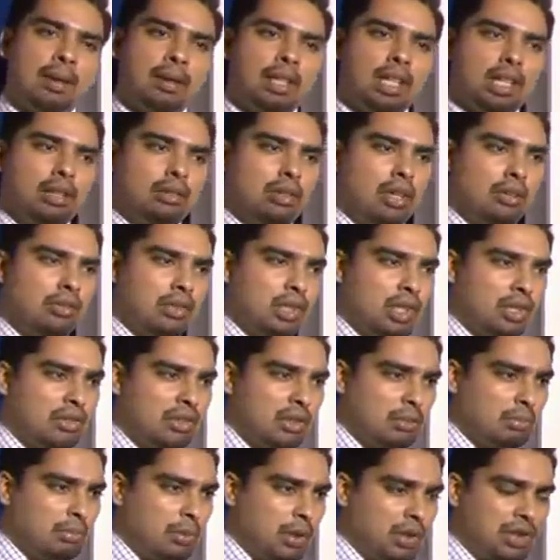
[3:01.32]
Now, have you heard of
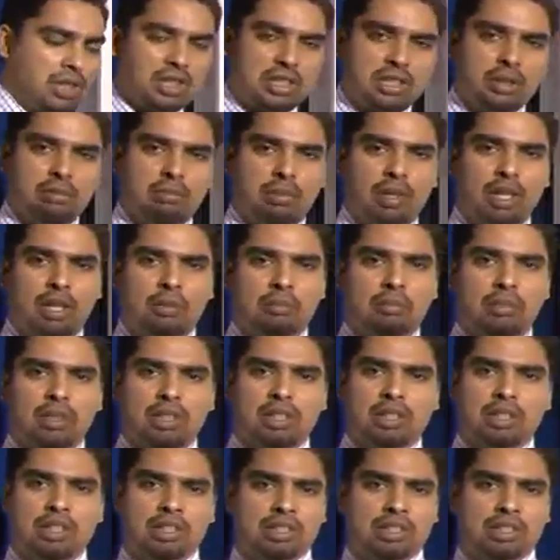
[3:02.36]
the purchase department,